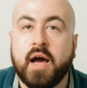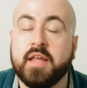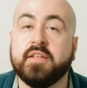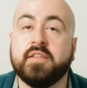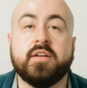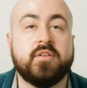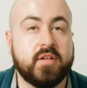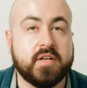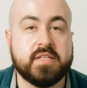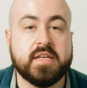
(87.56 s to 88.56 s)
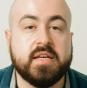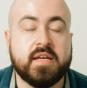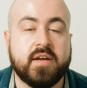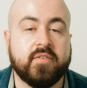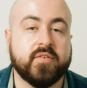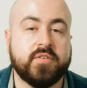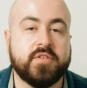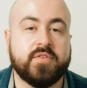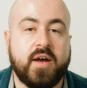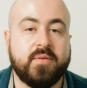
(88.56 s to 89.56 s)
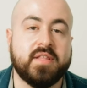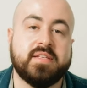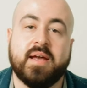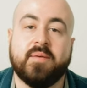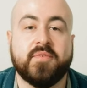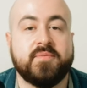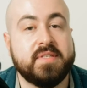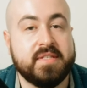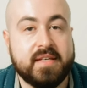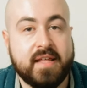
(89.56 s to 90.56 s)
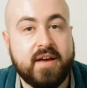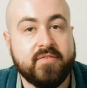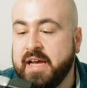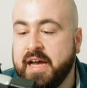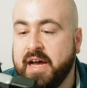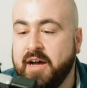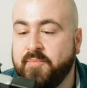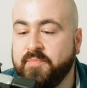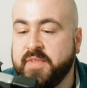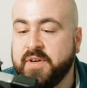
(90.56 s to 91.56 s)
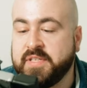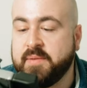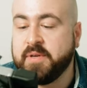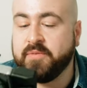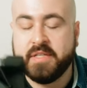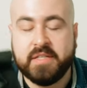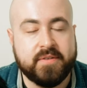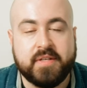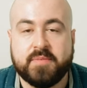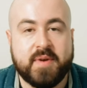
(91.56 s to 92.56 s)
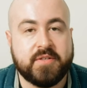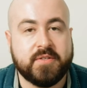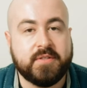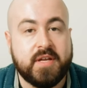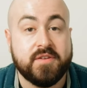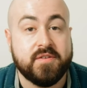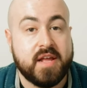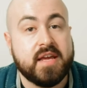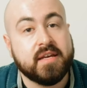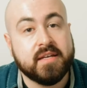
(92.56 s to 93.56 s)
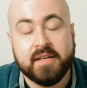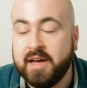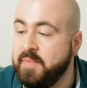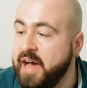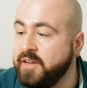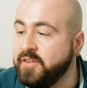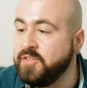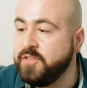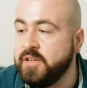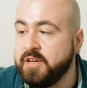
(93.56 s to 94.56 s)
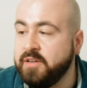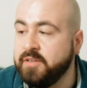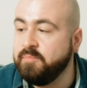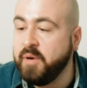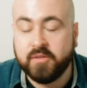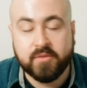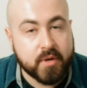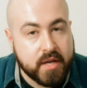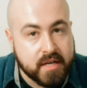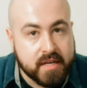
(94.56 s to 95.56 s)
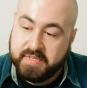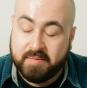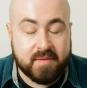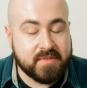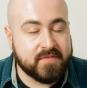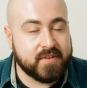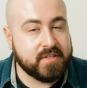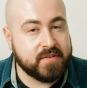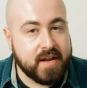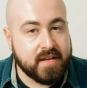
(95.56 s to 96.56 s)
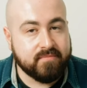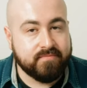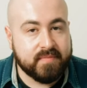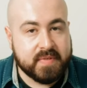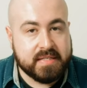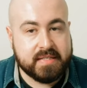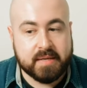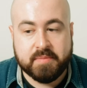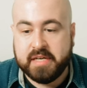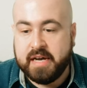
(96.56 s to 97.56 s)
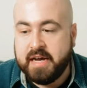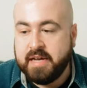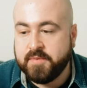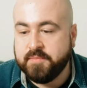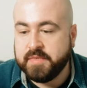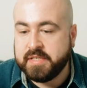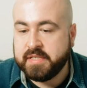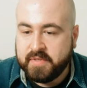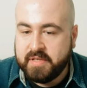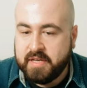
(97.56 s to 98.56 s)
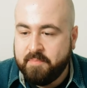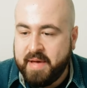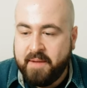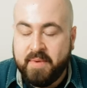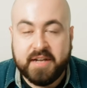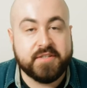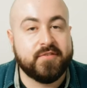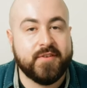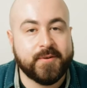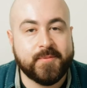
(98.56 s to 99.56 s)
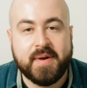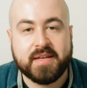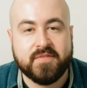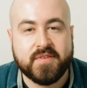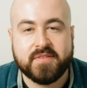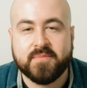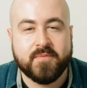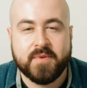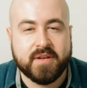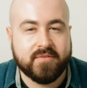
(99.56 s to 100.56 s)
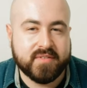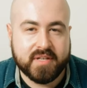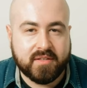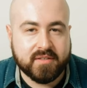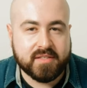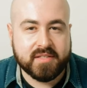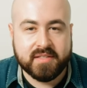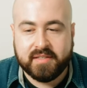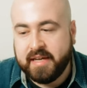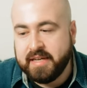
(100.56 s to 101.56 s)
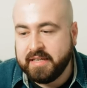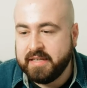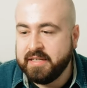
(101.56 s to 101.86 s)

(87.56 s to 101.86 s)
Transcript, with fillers: I think that in all honesty, everyone should try one of these cameras once in their life. Um, there is something really, really special and unique about shooting on Polaroid. Sometimes it's frustrating. Sometimes a bad batch of film might give you some weird results, like